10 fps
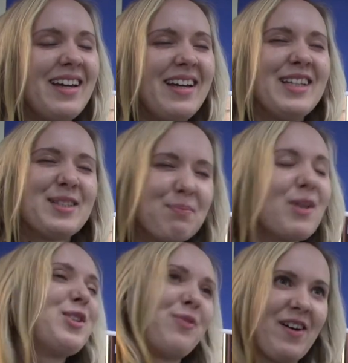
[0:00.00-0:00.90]
It's
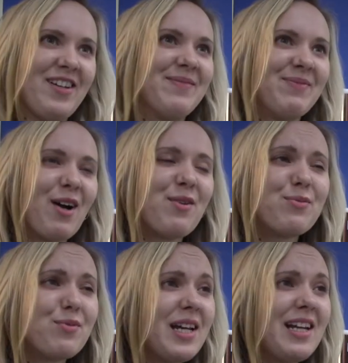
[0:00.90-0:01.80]
much fun. I
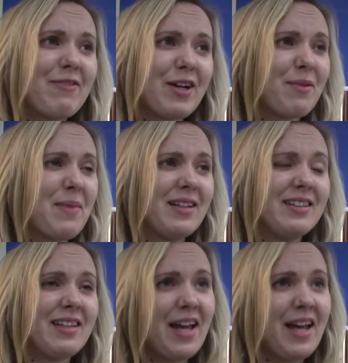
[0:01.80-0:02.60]
really recommend